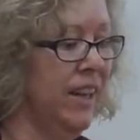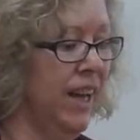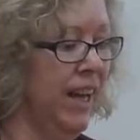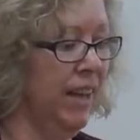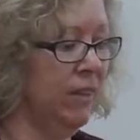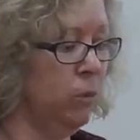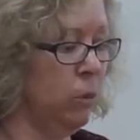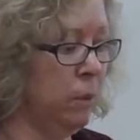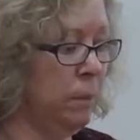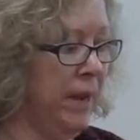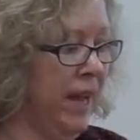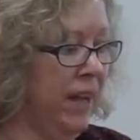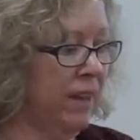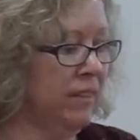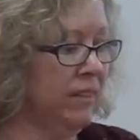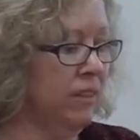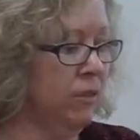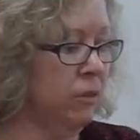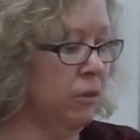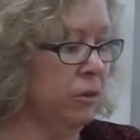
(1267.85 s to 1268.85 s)
as we're
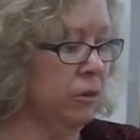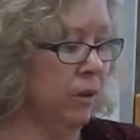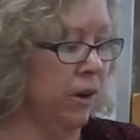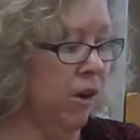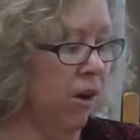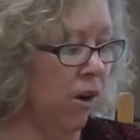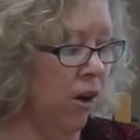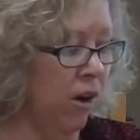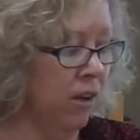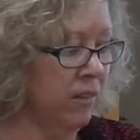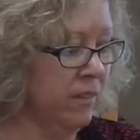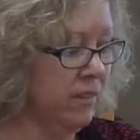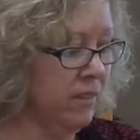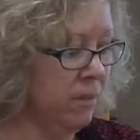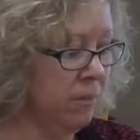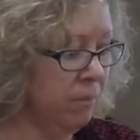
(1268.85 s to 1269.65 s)
passing through the halls.